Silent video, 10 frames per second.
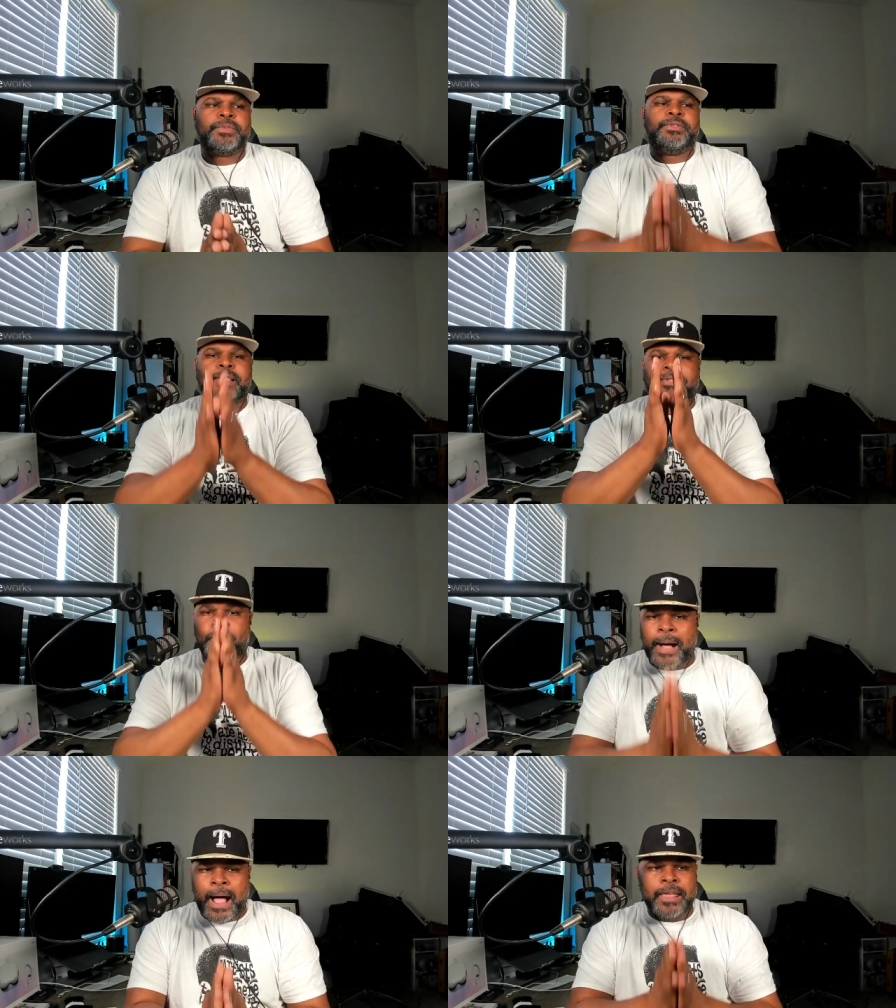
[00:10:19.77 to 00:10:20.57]
that the
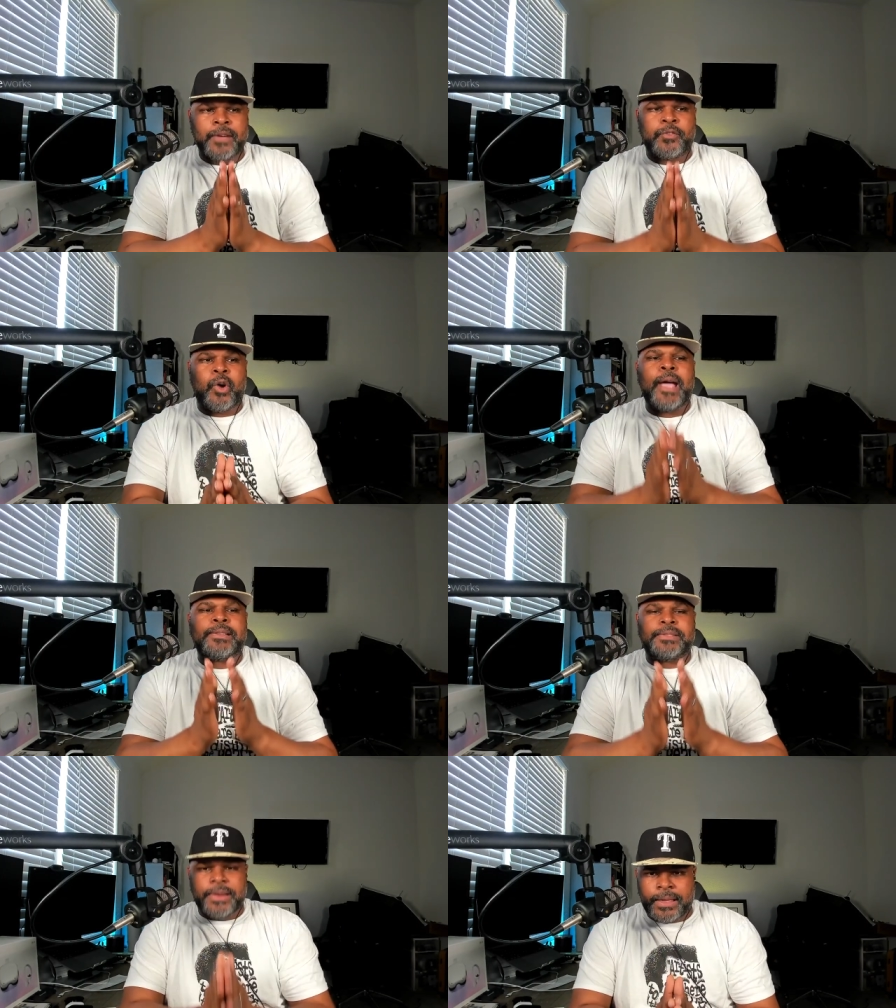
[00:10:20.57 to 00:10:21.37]
body of
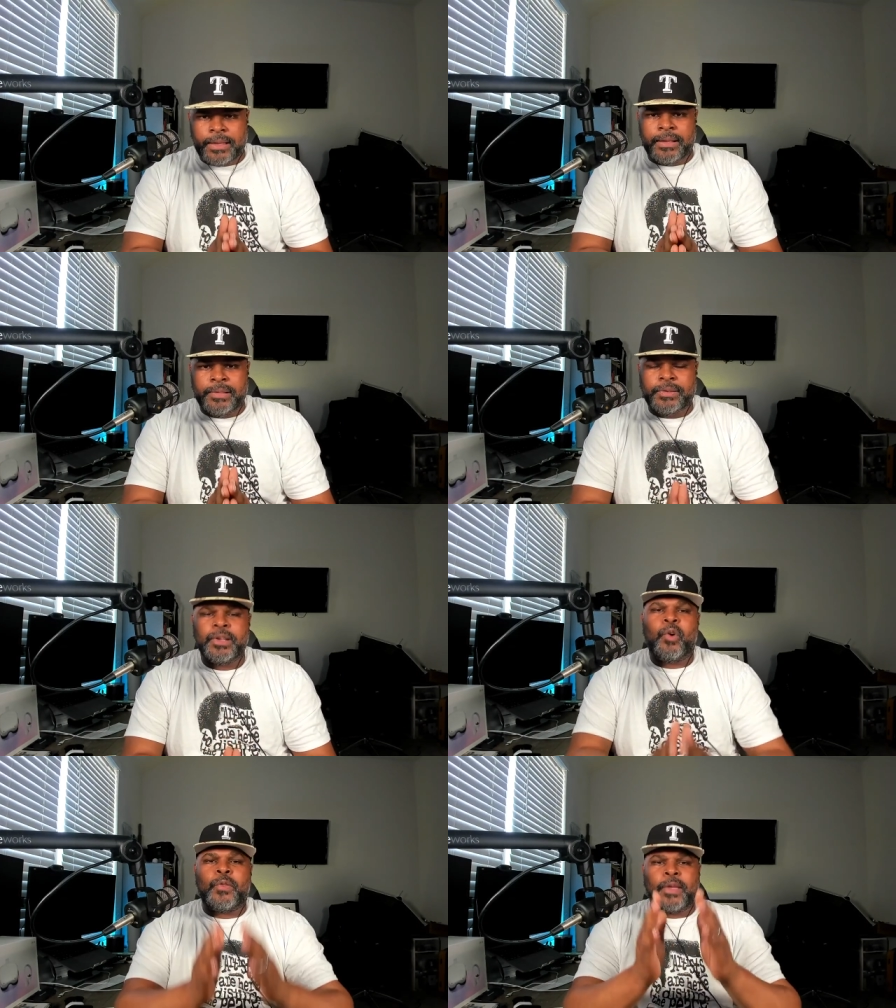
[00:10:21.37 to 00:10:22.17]
Christ
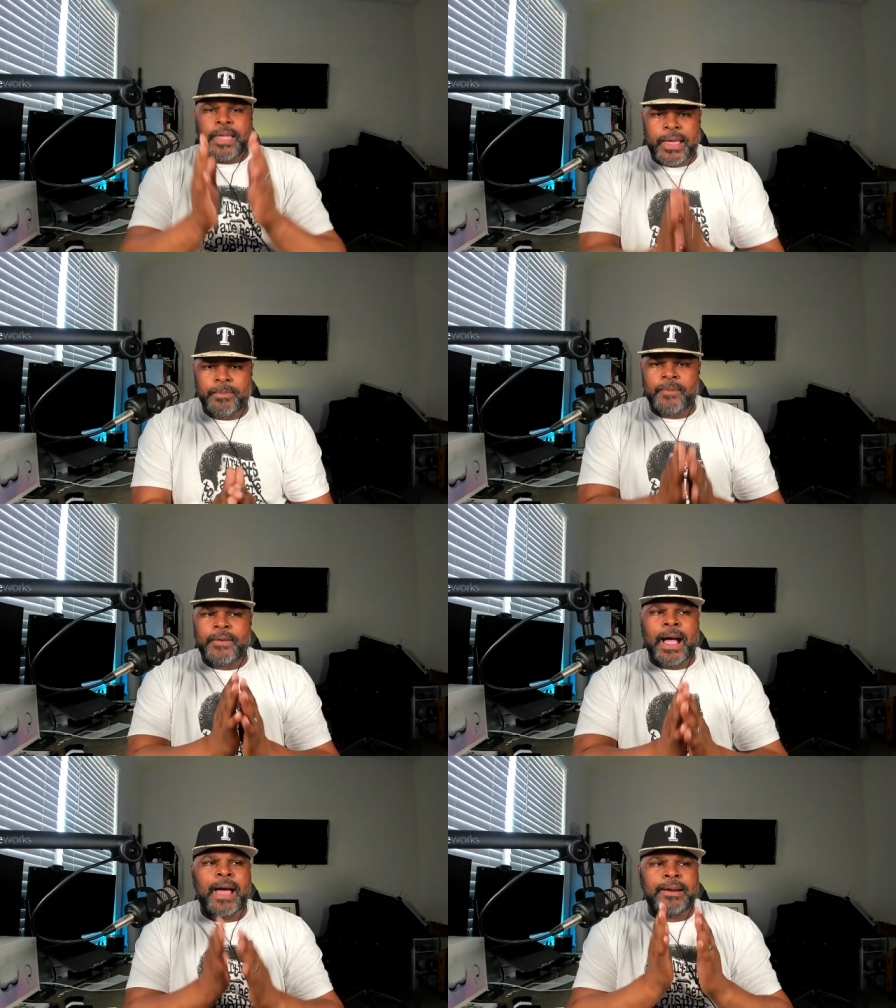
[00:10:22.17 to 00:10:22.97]
needs or the kingdom of
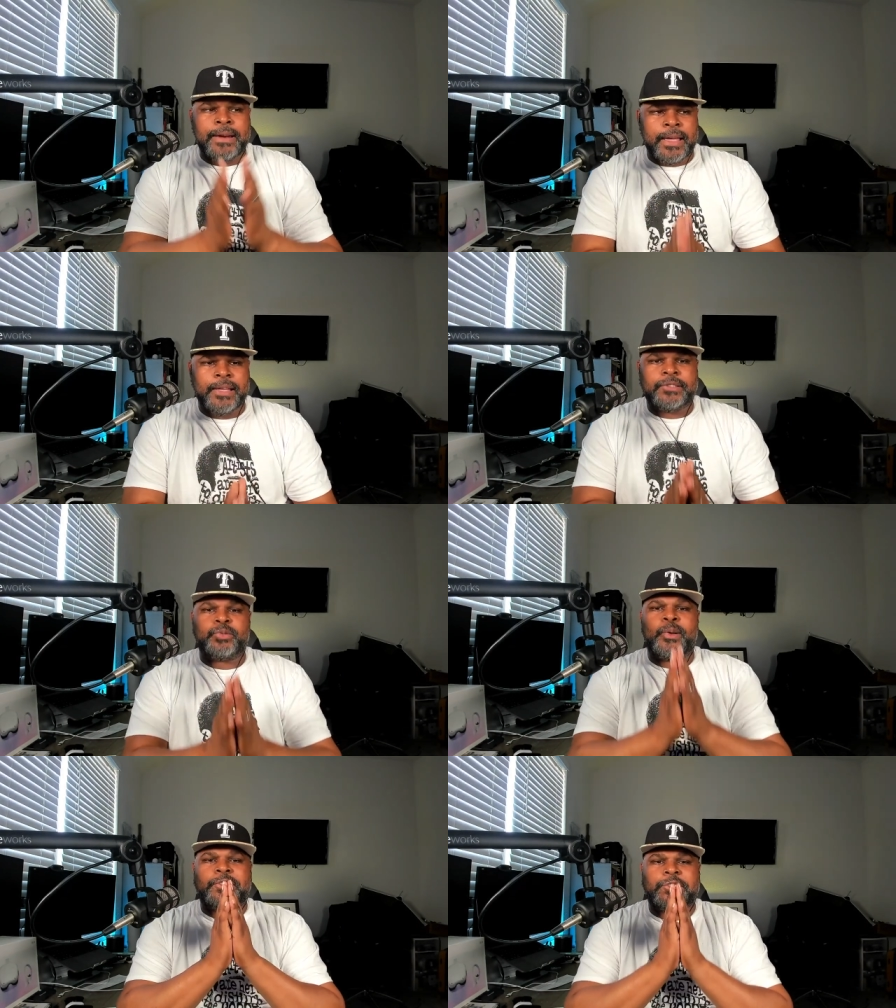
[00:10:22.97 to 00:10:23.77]
God needs
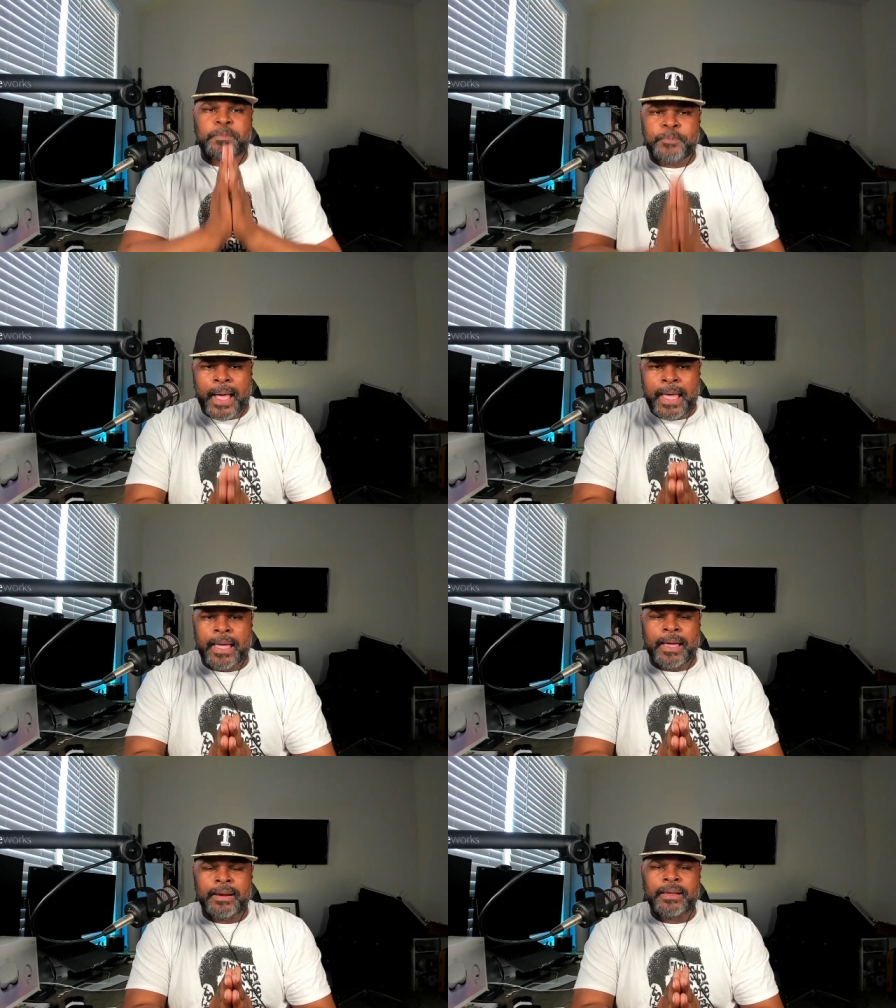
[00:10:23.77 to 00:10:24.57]
to
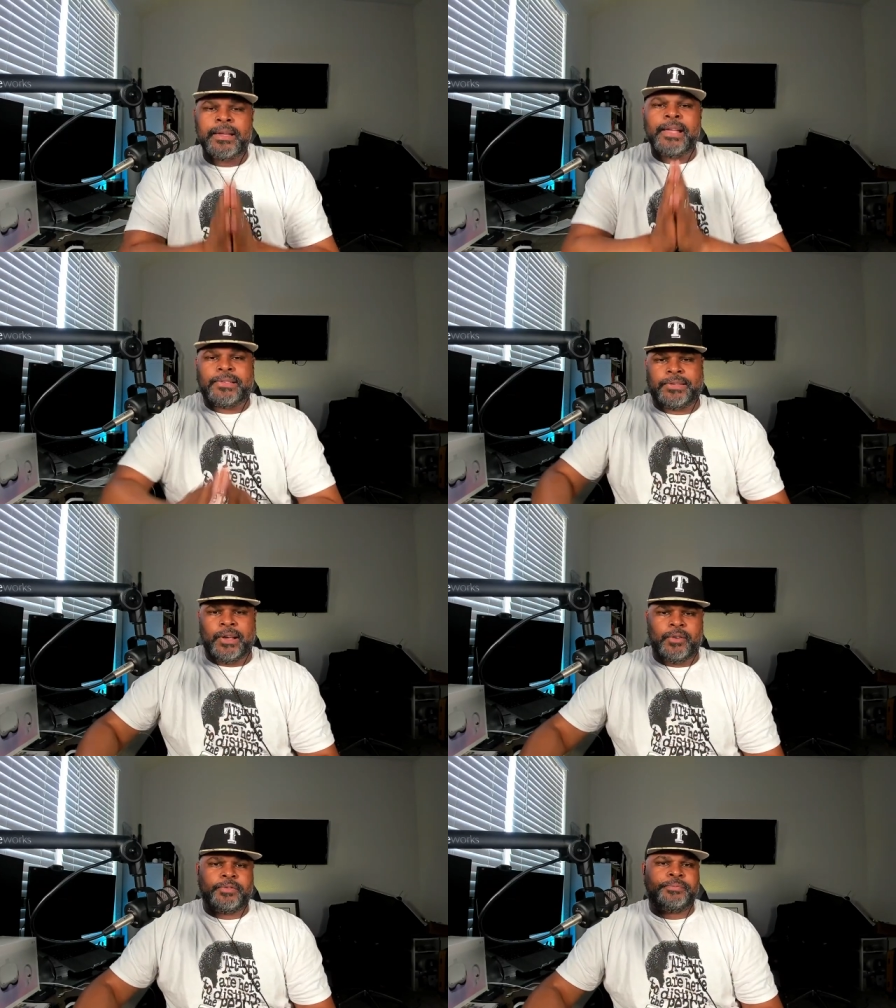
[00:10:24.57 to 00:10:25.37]
expand
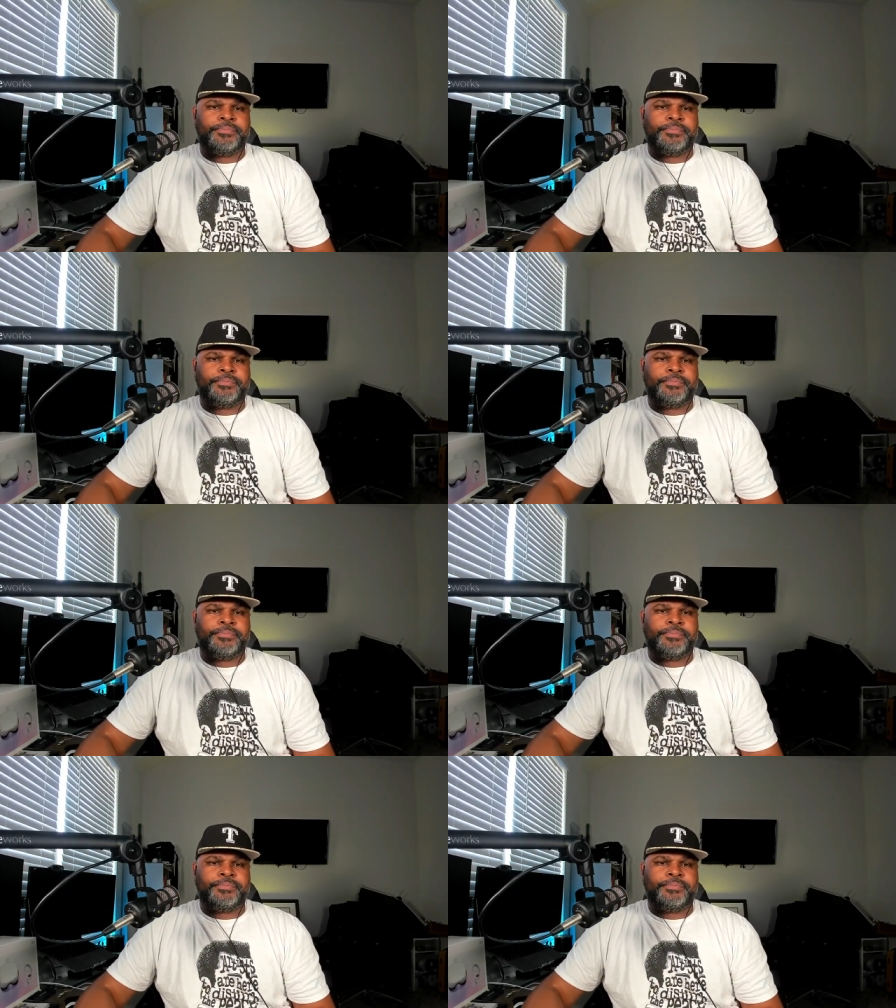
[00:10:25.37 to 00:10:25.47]
itself.